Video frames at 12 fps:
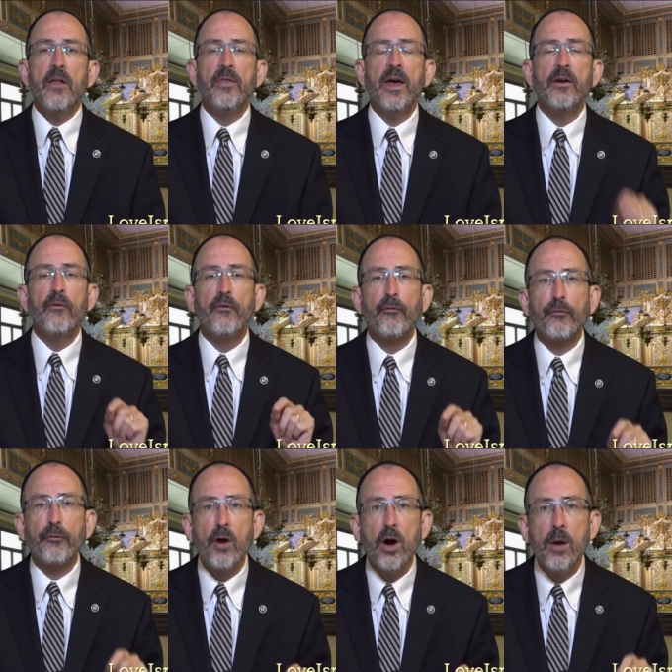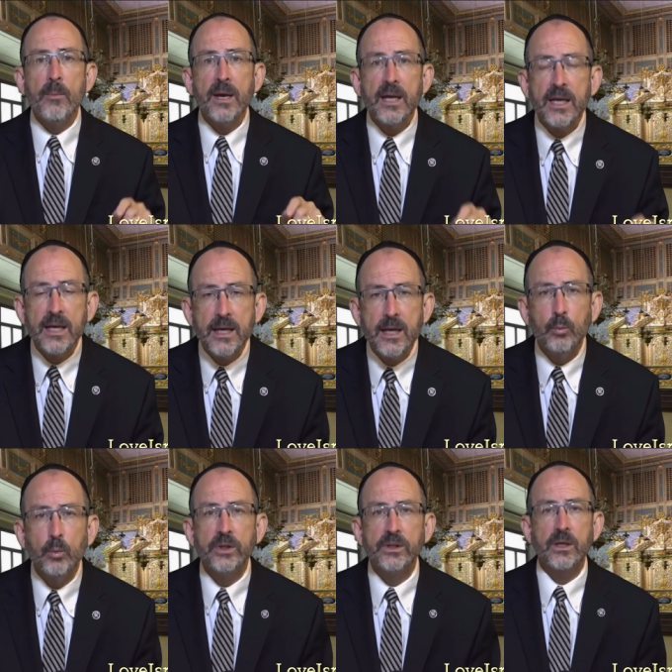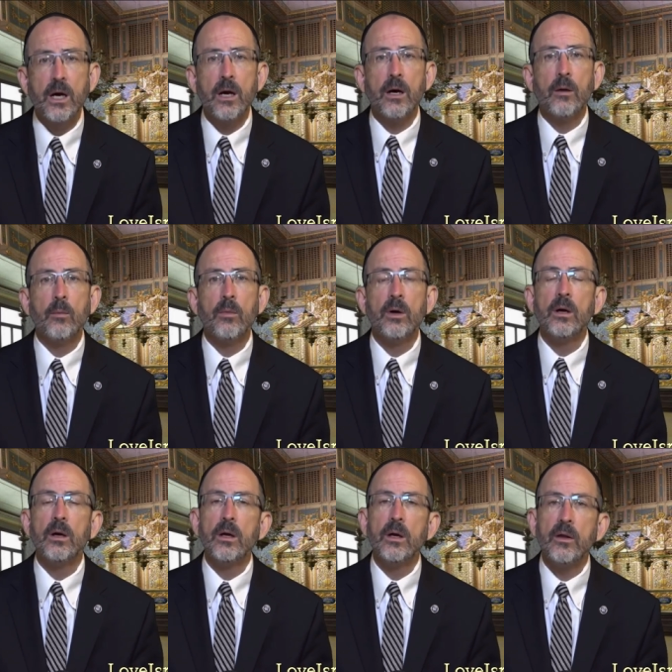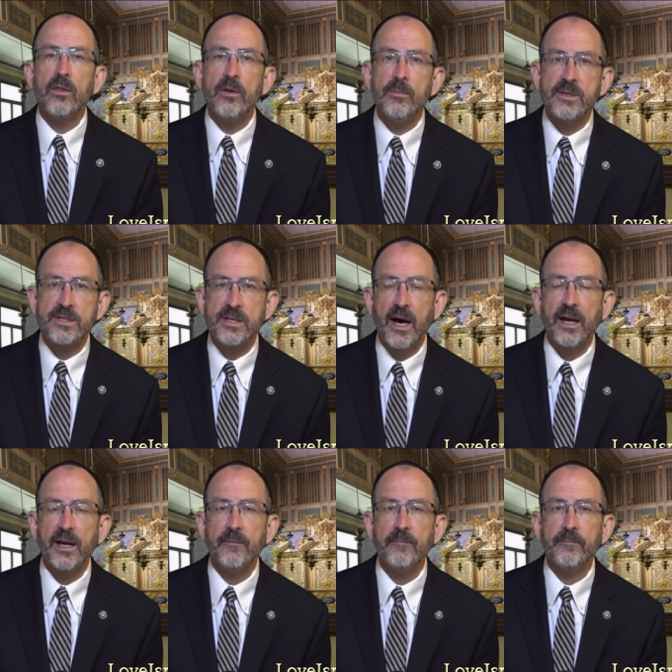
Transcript: that from him would come the Messiah.